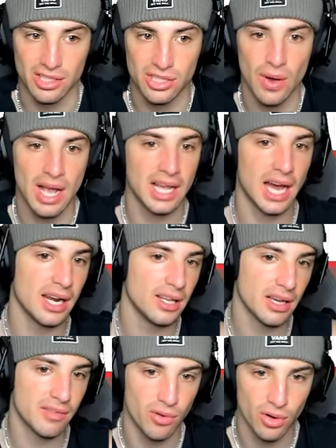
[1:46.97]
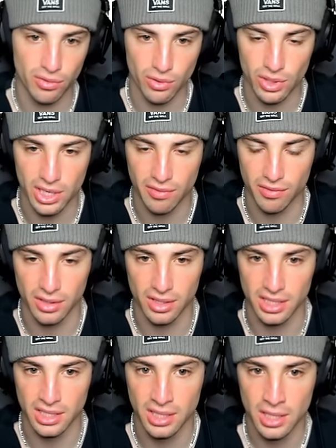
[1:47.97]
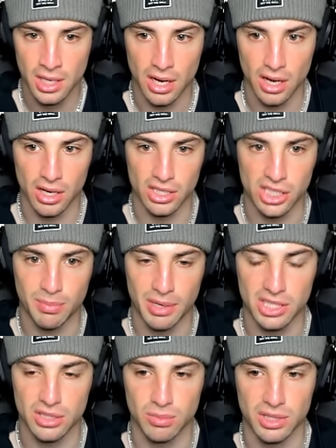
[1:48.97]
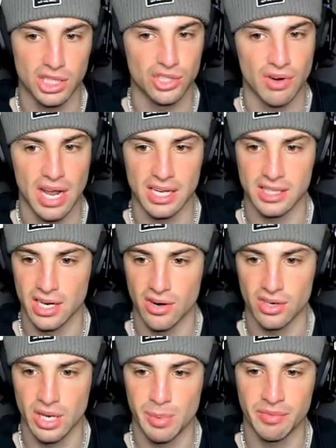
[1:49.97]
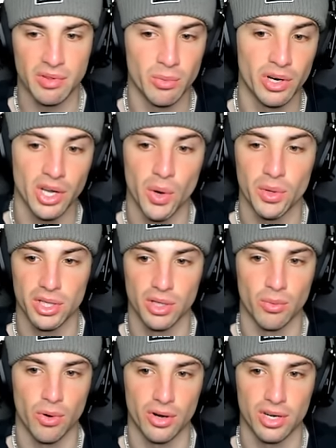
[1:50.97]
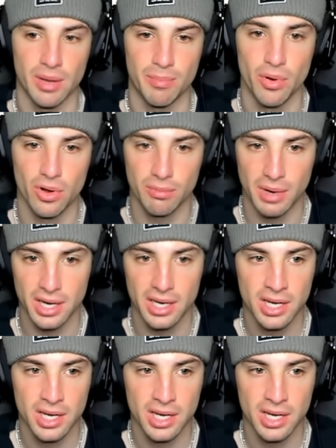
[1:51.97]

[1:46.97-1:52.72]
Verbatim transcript: So I kind of like Volcarona here for lead, especially with the Dragon Terror type if they want to go into the Water type Pokemon.